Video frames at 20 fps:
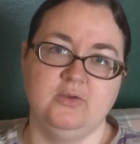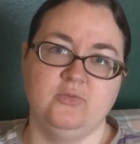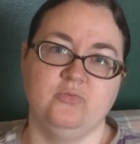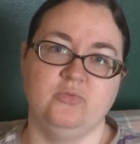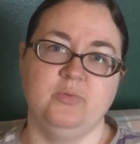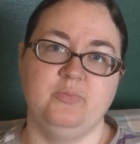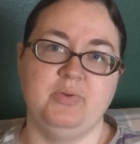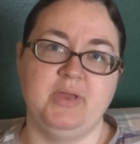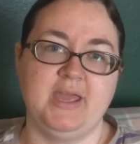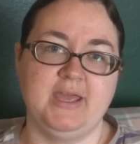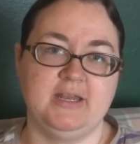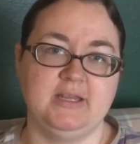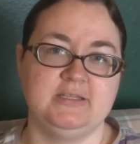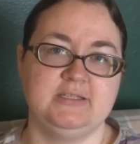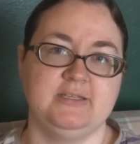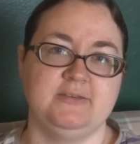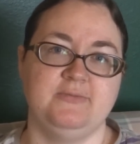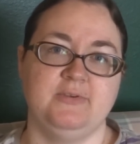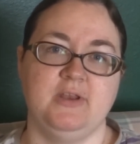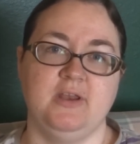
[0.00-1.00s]

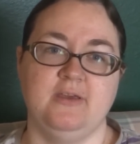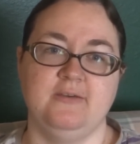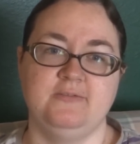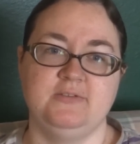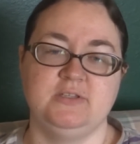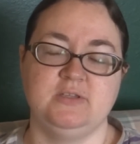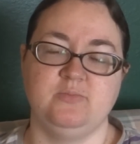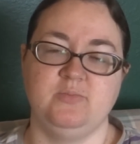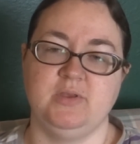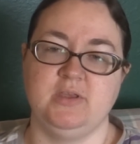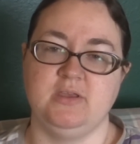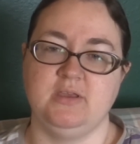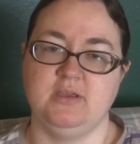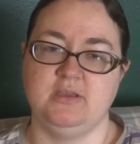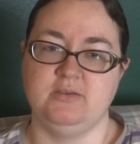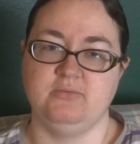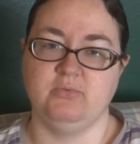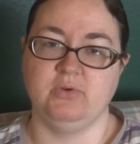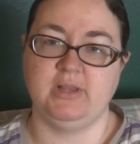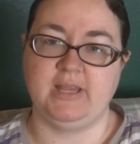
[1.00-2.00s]
repetitive enough to
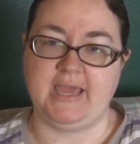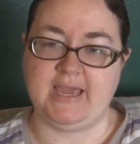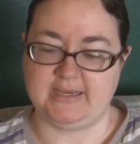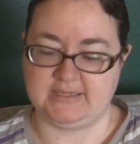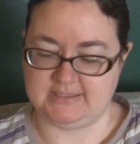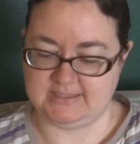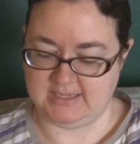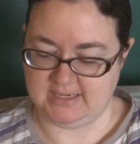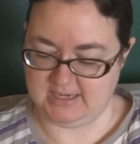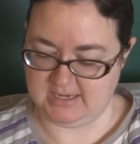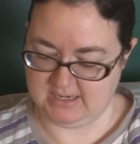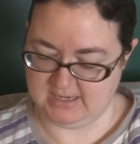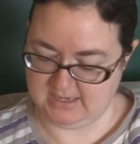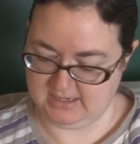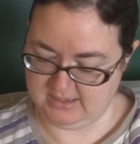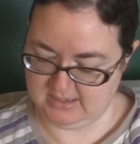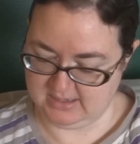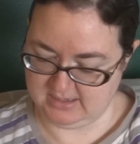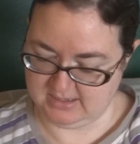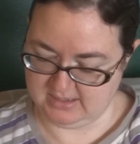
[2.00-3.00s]
be relaxing. And
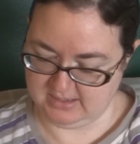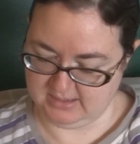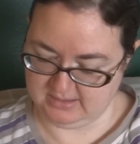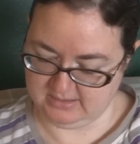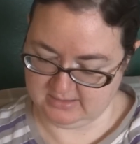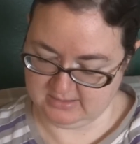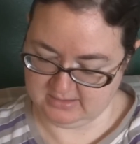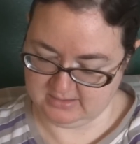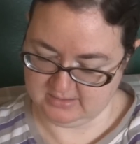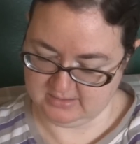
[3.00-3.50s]
I and I.